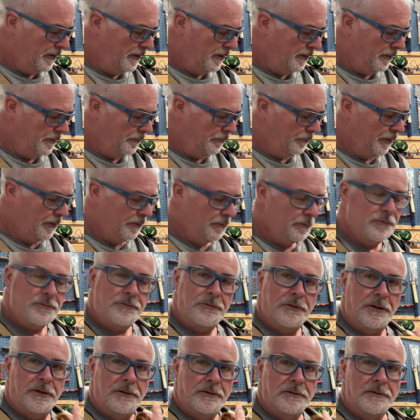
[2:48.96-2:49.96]
that'll
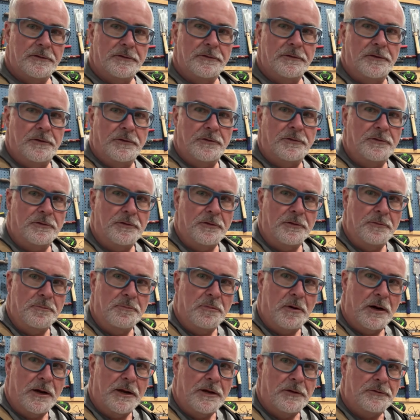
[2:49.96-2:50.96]
fit this new
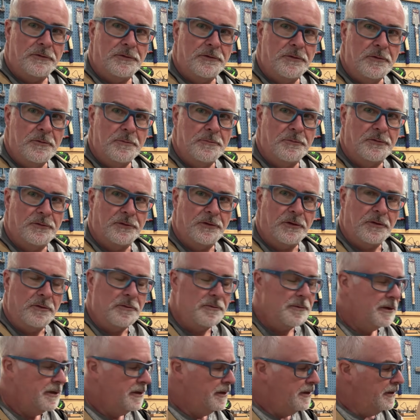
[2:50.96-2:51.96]
brass tube.
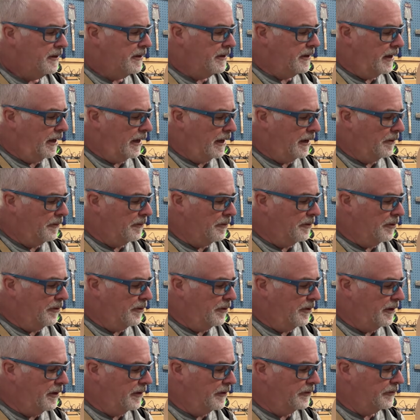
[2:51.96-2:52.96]
So I'm
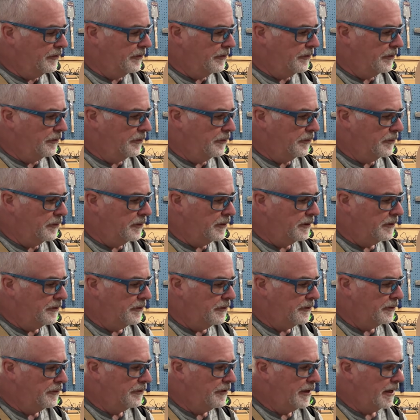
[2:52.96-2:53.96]
going to
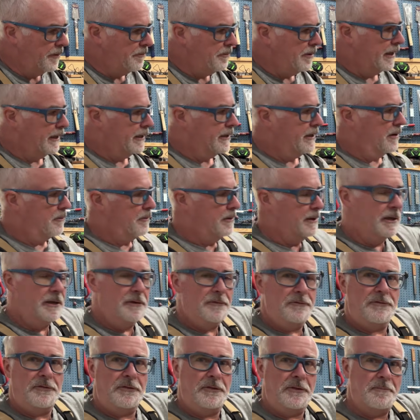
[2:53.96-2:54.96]
do that by coming
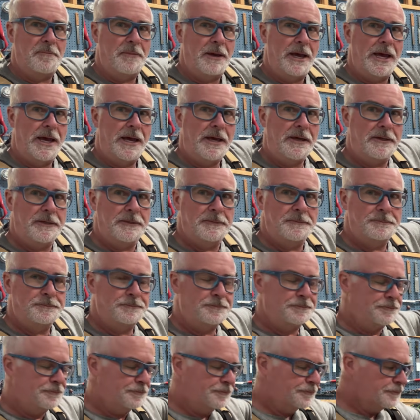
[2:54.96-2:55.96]
in from the back.
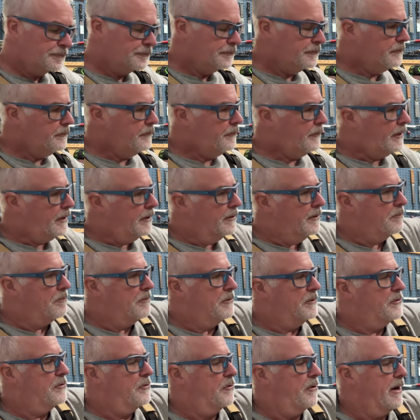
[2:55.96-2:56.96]
The
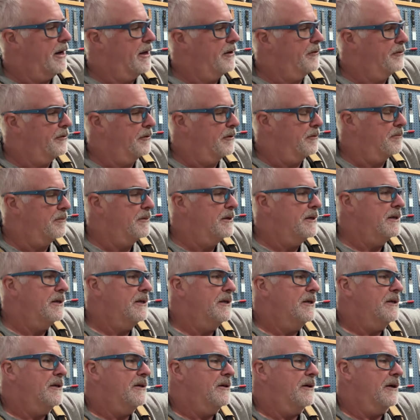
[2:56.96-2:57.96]
transom
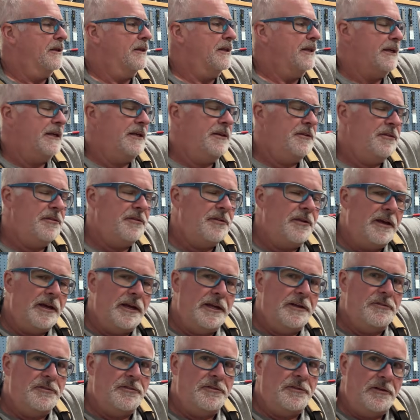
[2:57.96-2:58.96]
on the
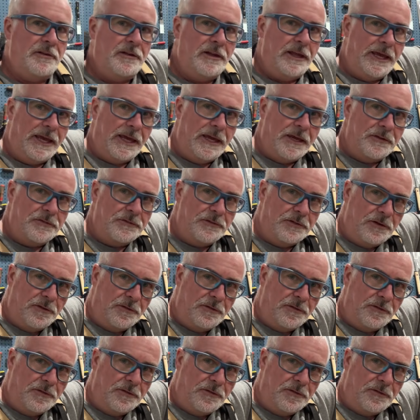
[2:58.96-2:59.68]
inside still has the